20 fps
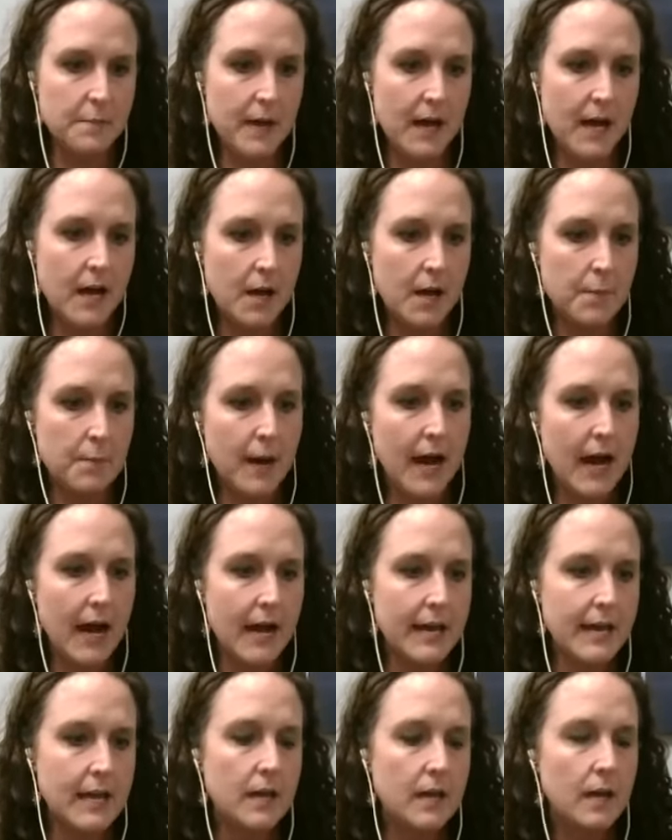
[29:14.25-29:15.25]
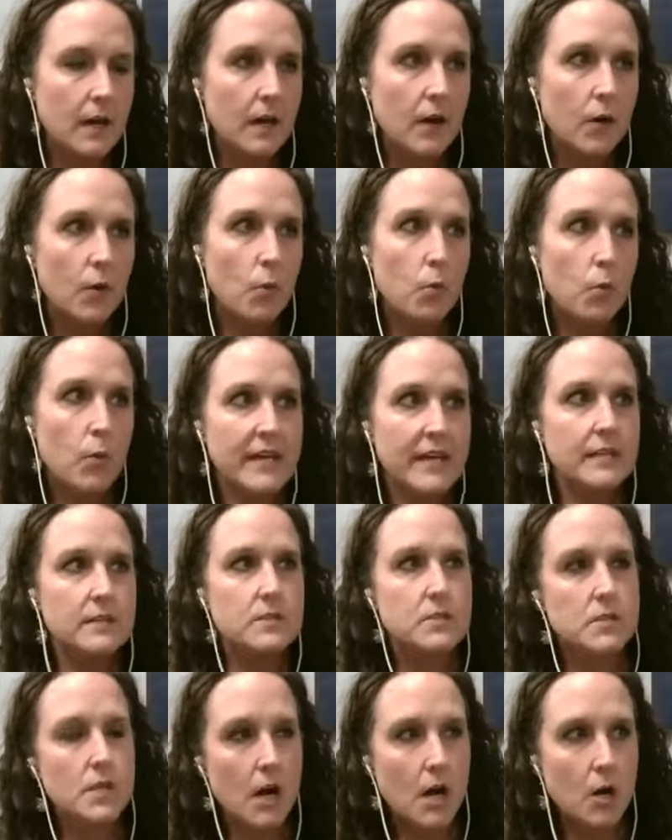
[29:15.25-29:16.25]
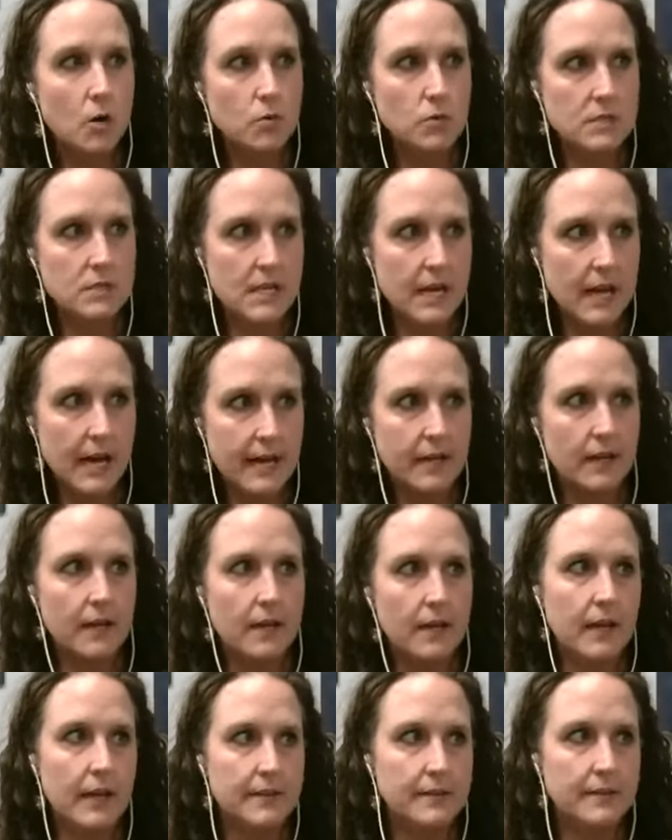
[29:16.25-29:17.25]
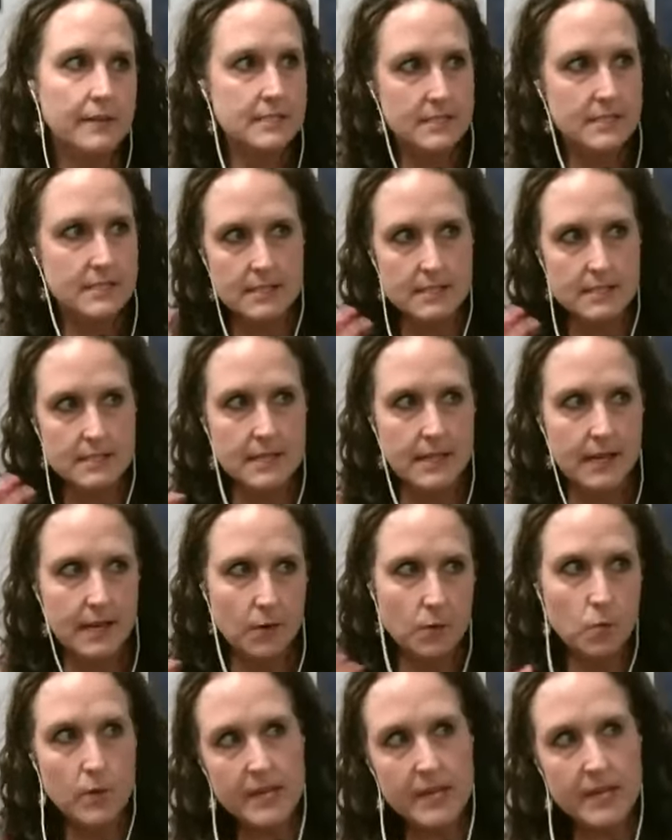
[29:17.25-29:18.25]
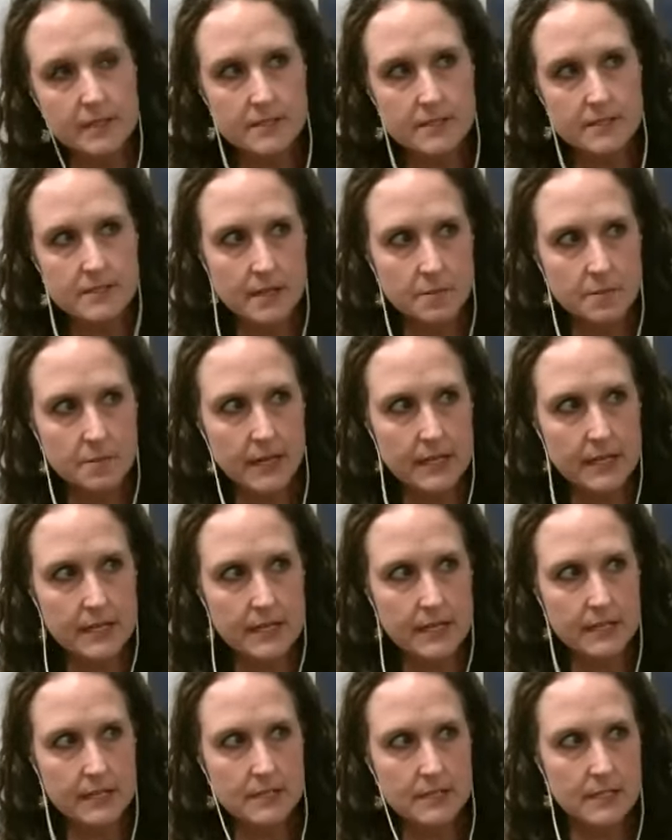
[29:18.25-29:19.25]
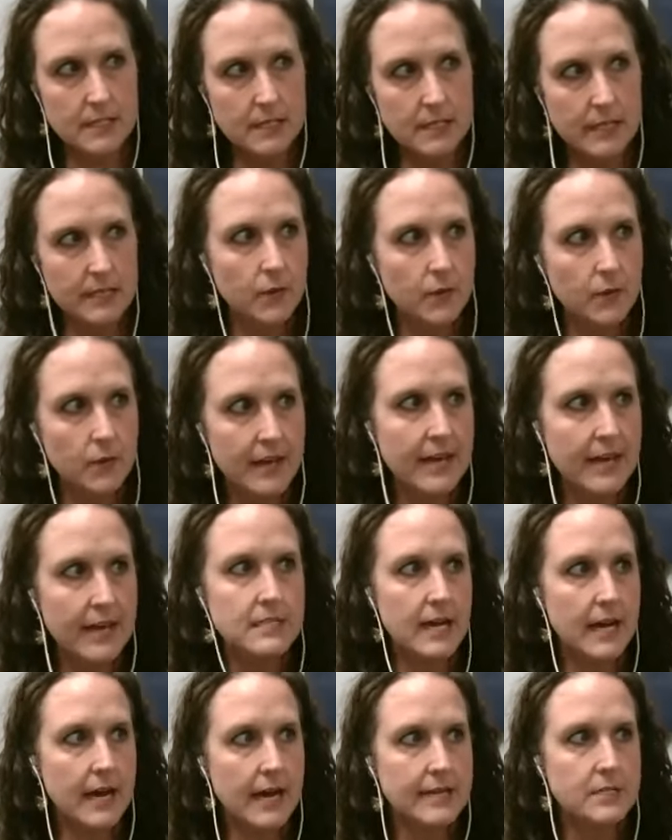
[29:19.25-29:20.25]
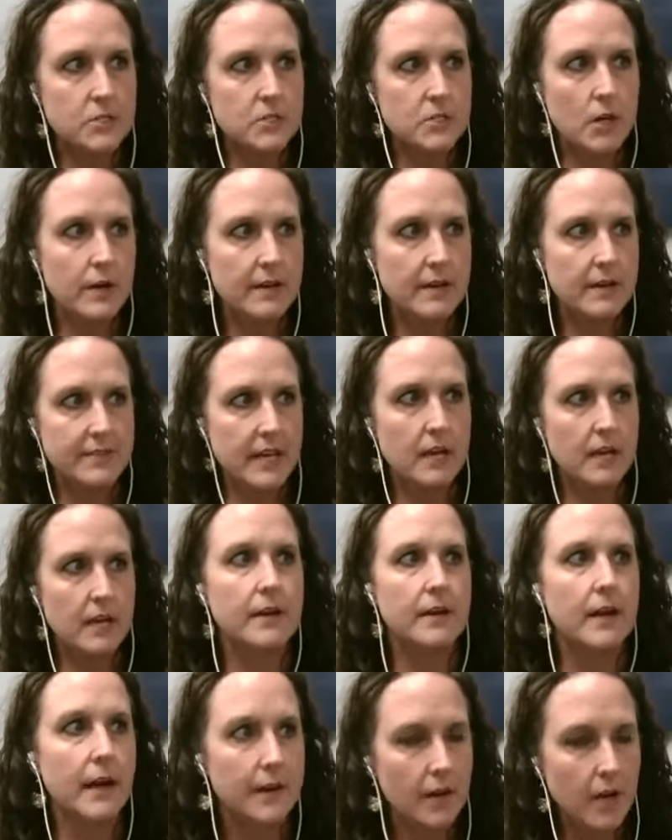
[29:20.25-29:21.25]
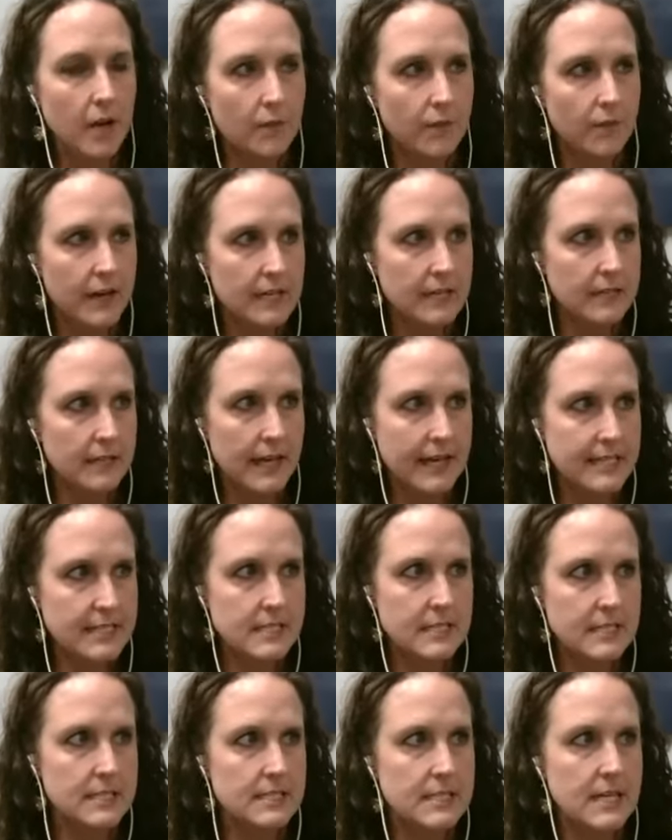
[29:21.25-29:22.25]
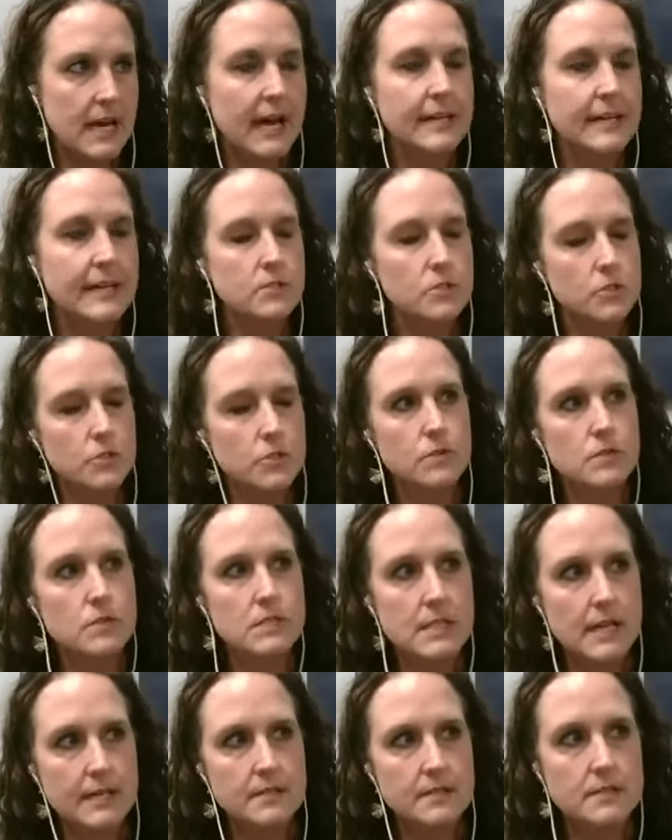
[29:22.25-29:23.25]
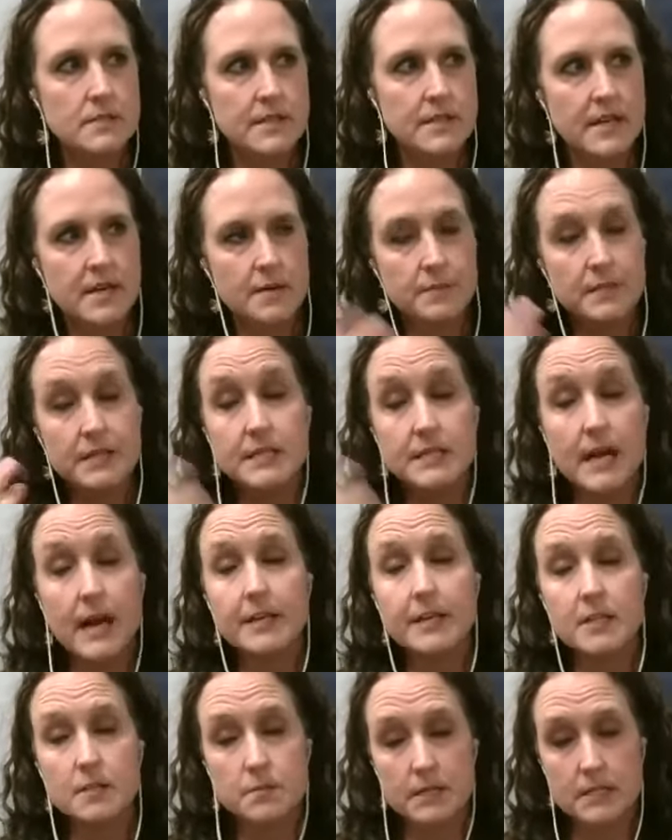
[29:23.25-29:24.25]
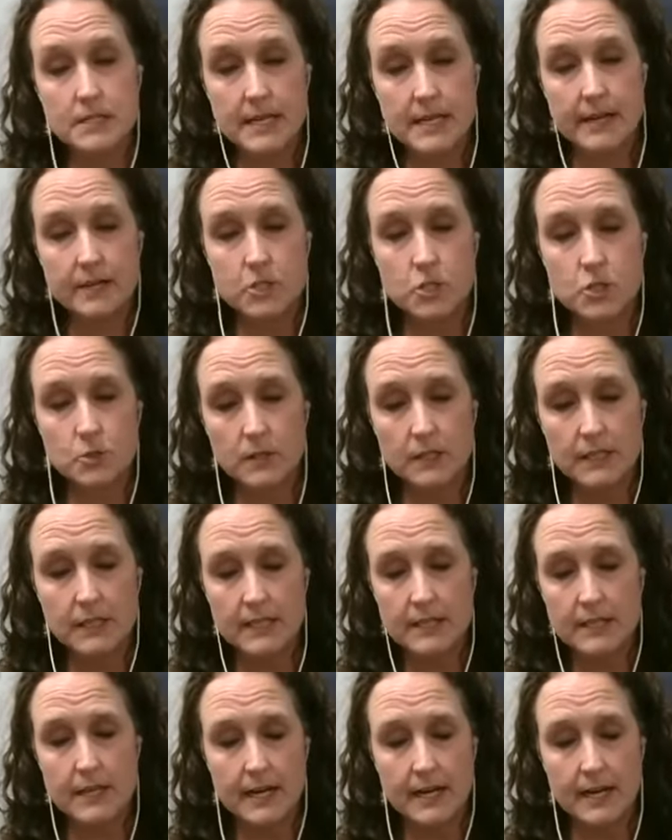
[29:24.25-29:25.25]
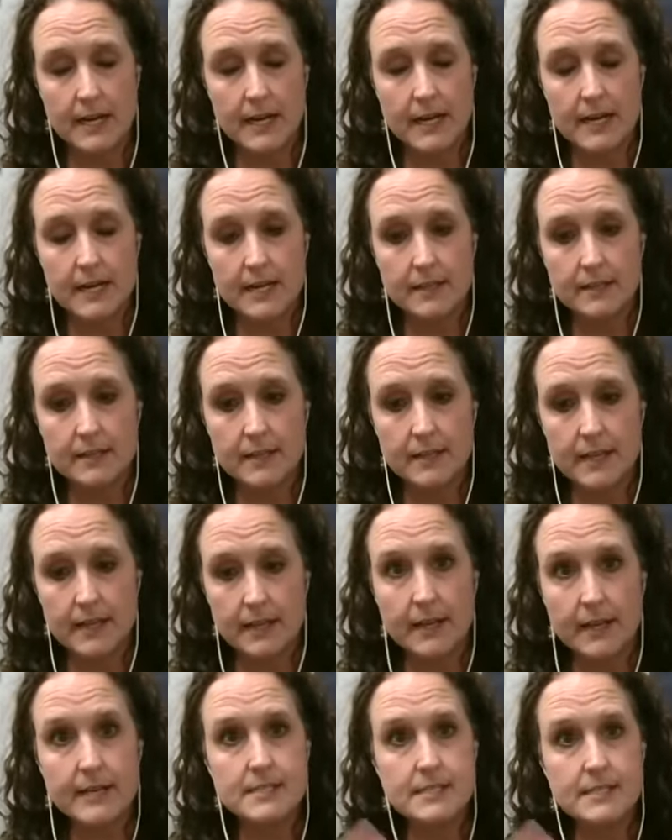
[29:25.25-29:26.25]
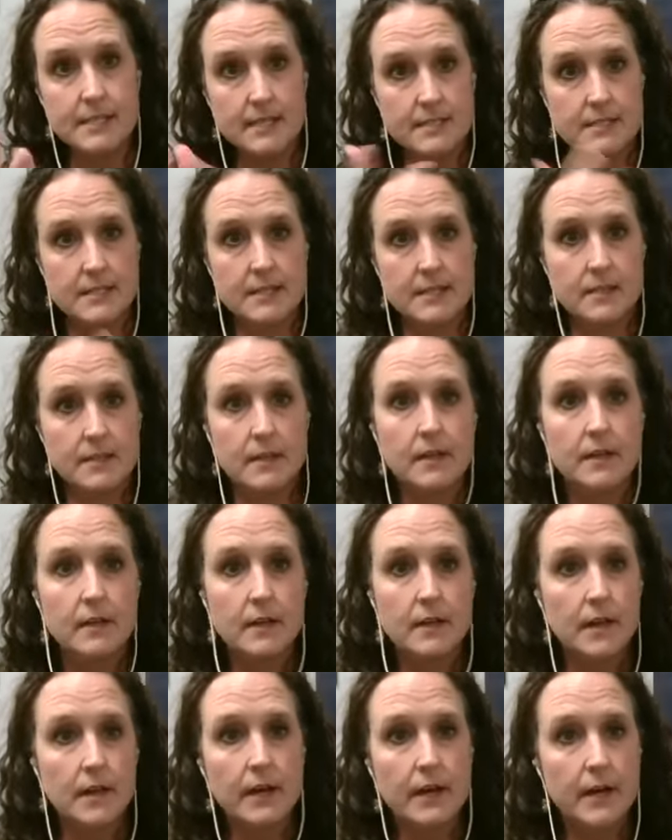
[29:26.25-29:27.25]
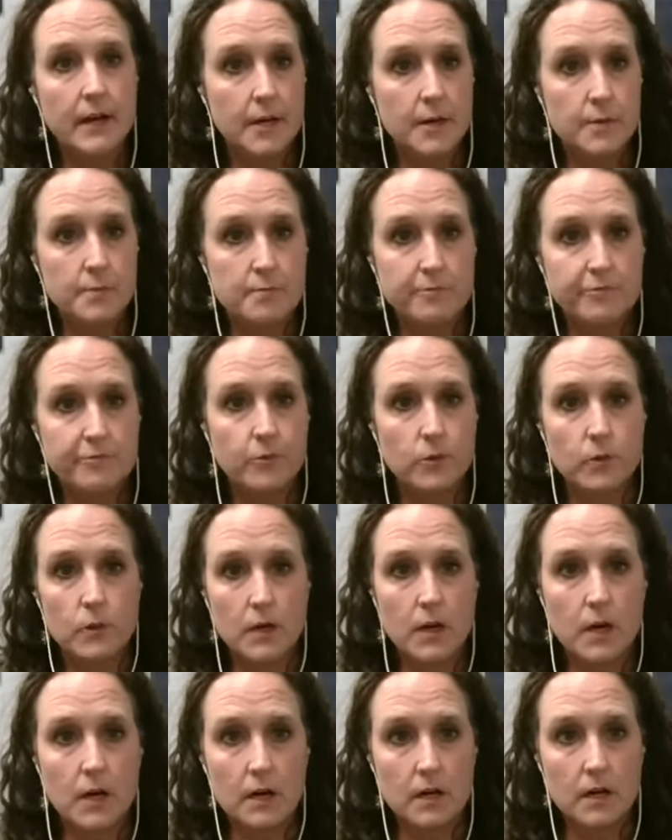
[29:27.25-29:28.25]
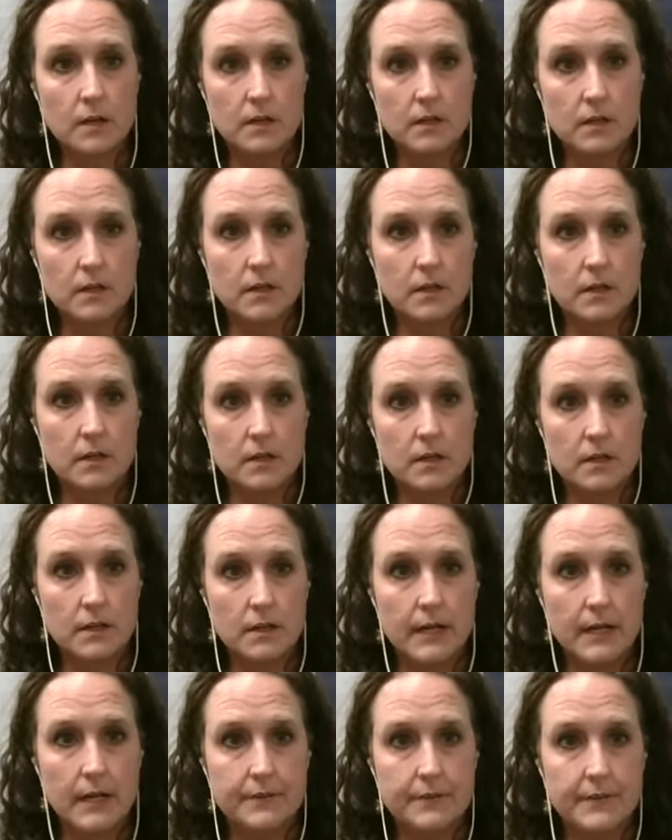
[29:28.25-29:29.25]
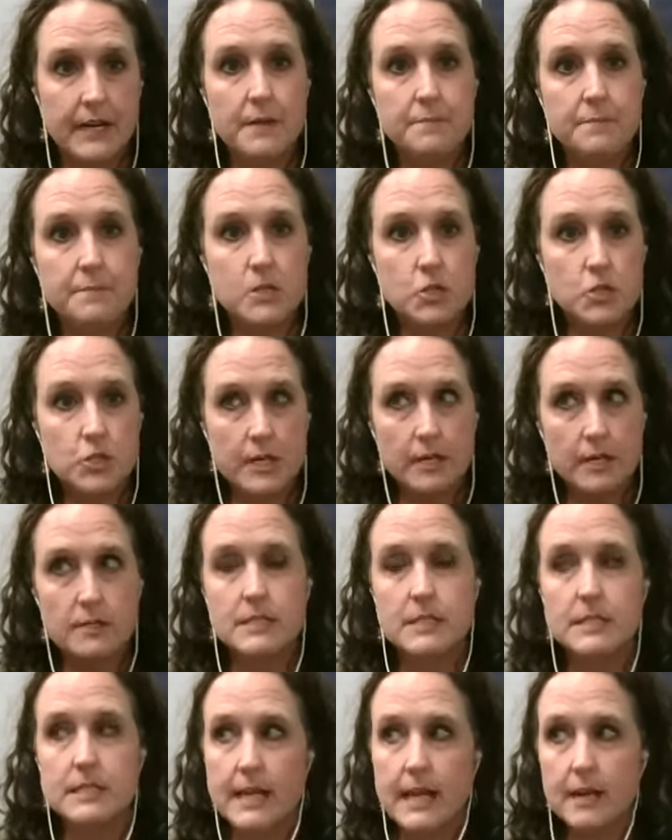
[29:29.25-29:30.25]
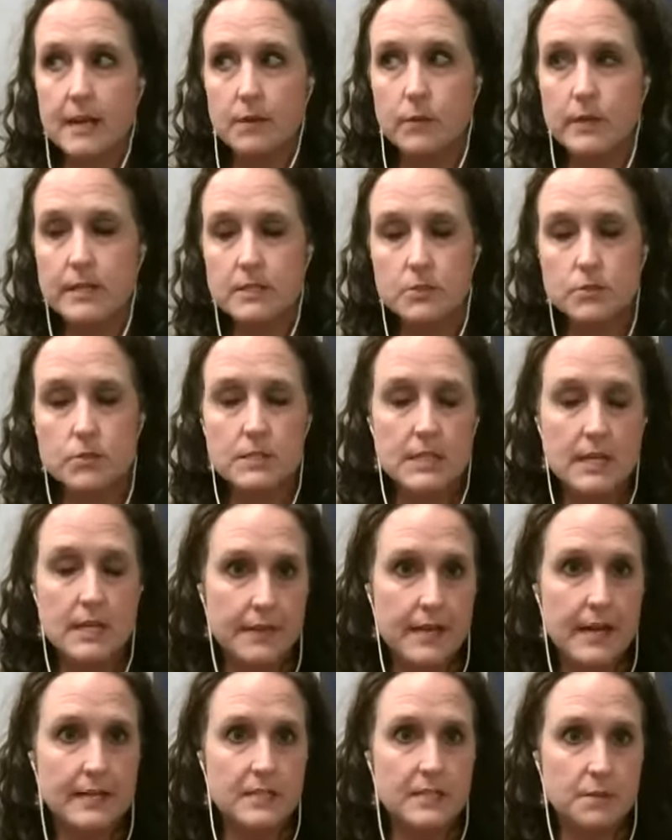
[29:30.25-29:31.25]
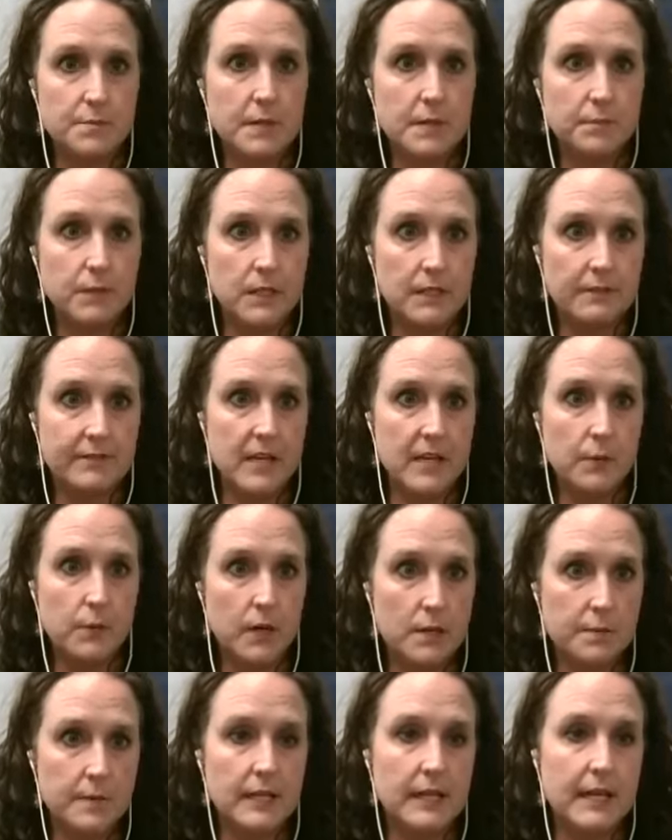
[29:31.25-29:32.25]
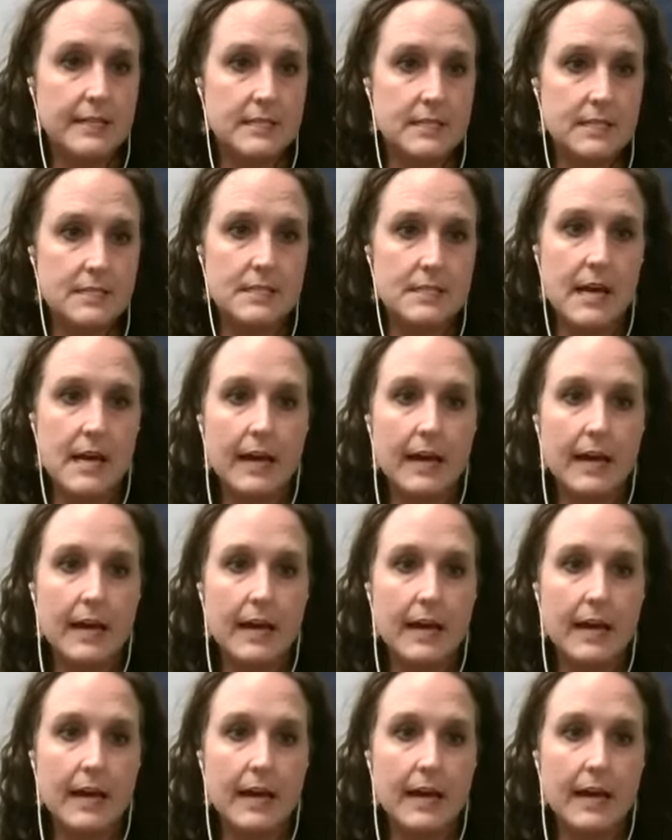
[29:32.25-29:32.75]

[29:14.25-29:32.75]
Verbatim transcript: Um, I, we don't, I, and this is a weakness on my end, and I know that I don't, if they are not already licensed, I do send them the document actually that I, that I sent in um, for our, our uh, that I'm going to share today. We do send that to people if they want to be licensed.